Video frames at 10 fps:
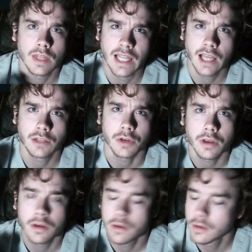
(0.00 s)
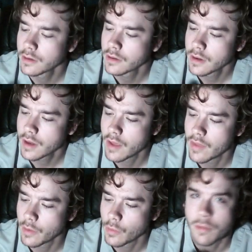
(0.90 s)
electric, and
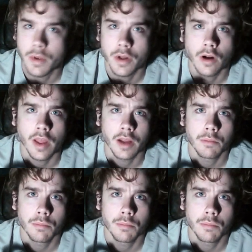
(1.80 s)
that women are like